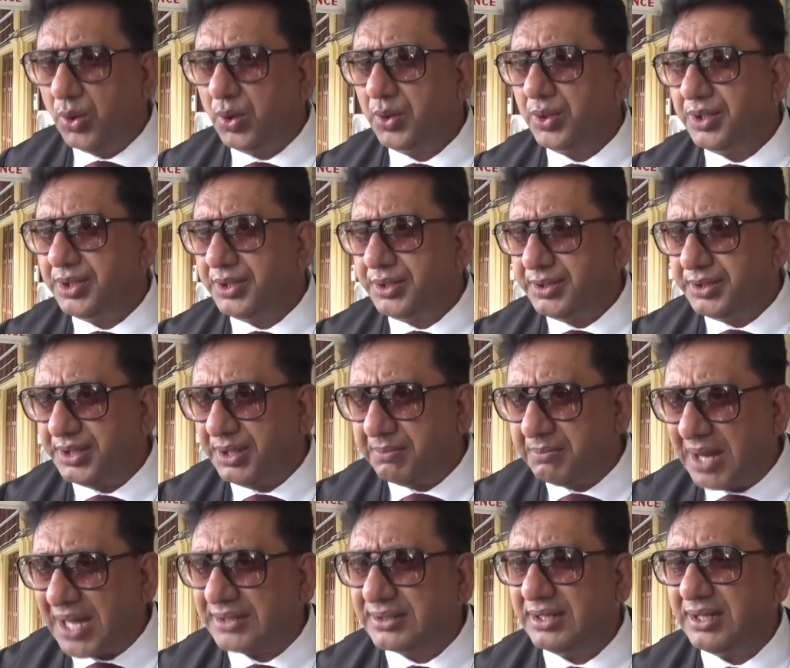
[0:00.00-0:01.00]
So
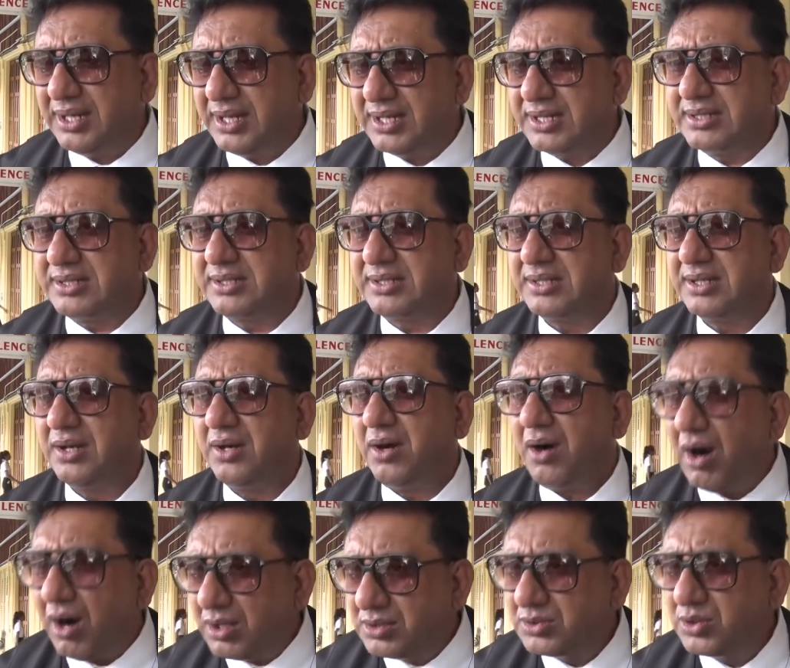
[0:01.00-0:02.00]
the matter
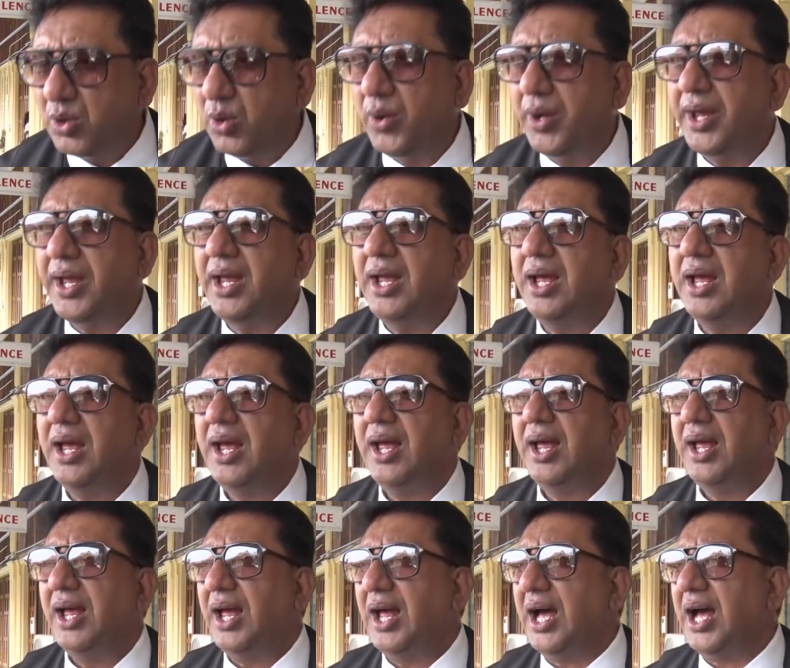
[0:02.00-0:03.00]
is
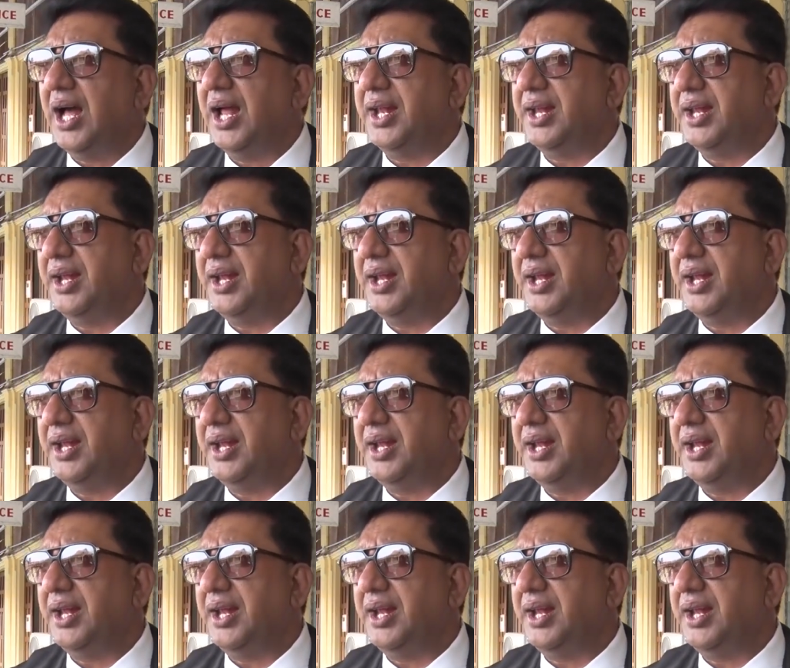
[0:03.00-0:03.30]
ongoing,